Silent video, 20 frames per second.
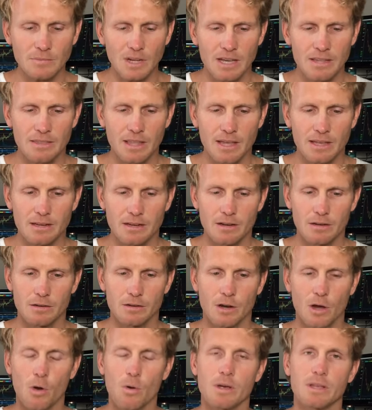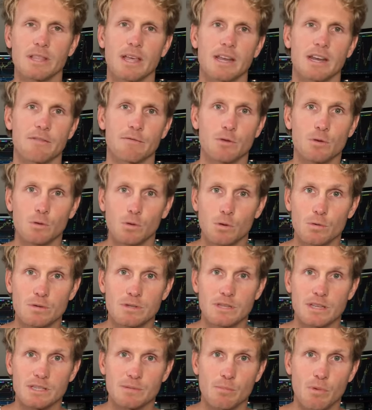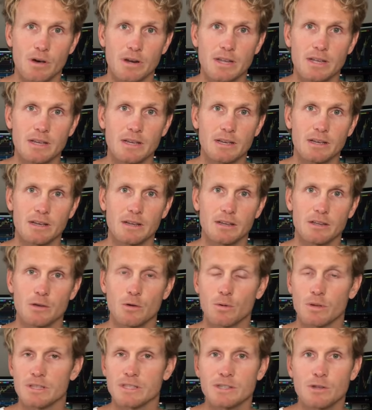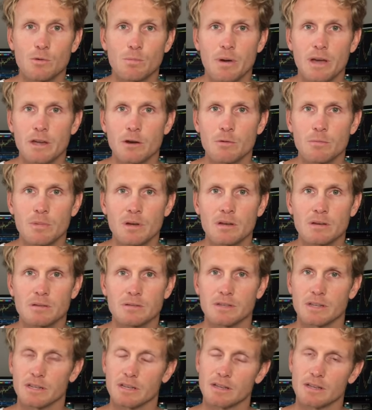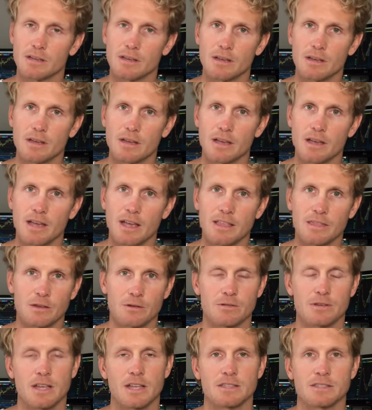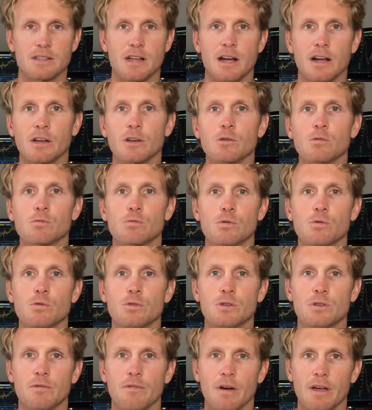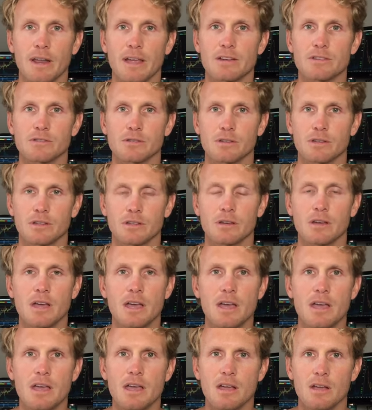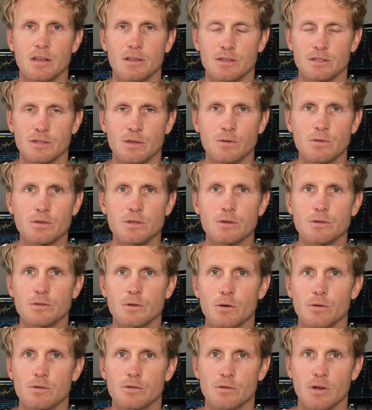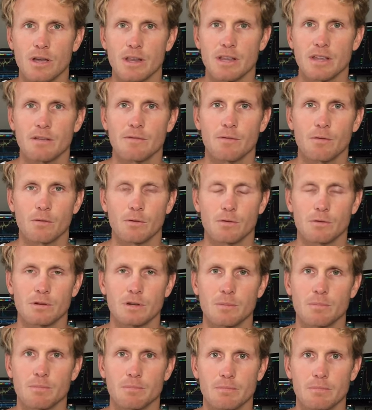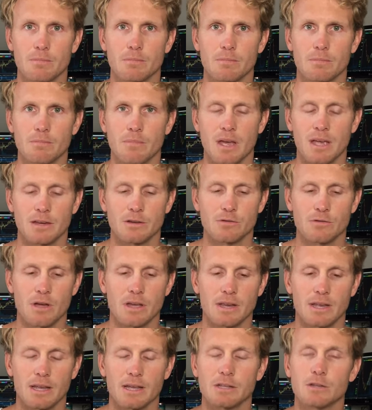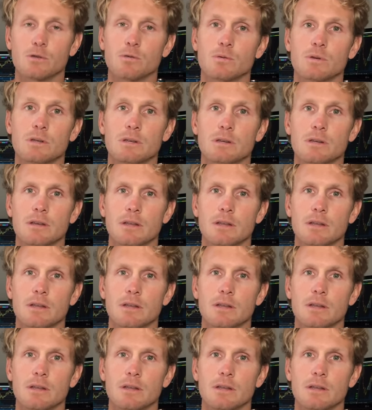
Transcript: and then knowing that if you lose this money, you can still pay your bills, and it's not going to ruin you financially. As soon as you start trading for make trading into